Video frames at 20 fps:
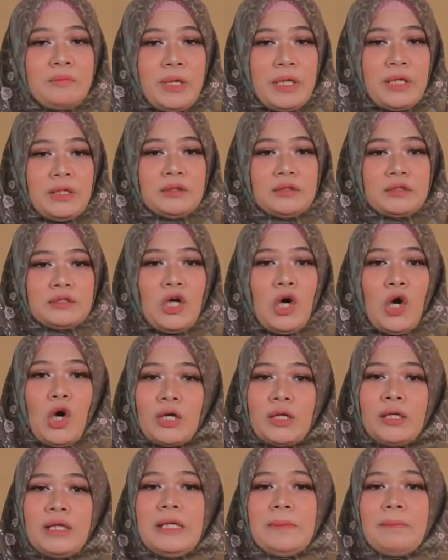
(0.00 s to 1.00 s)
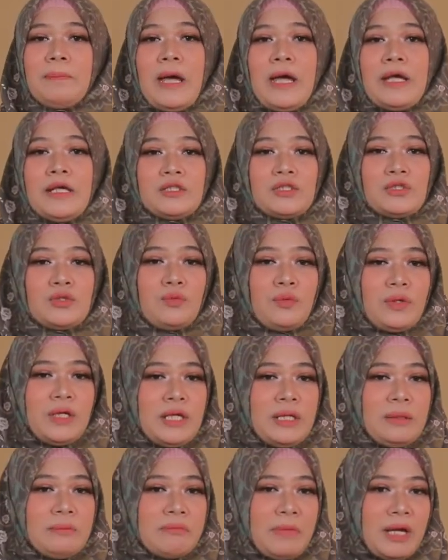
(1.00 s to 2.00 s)
built only by
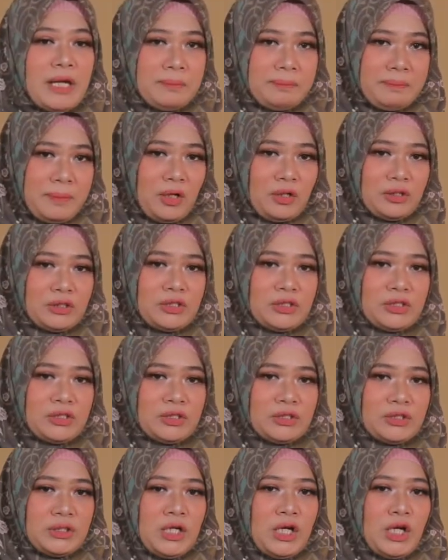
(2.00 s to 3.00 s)
three main parts.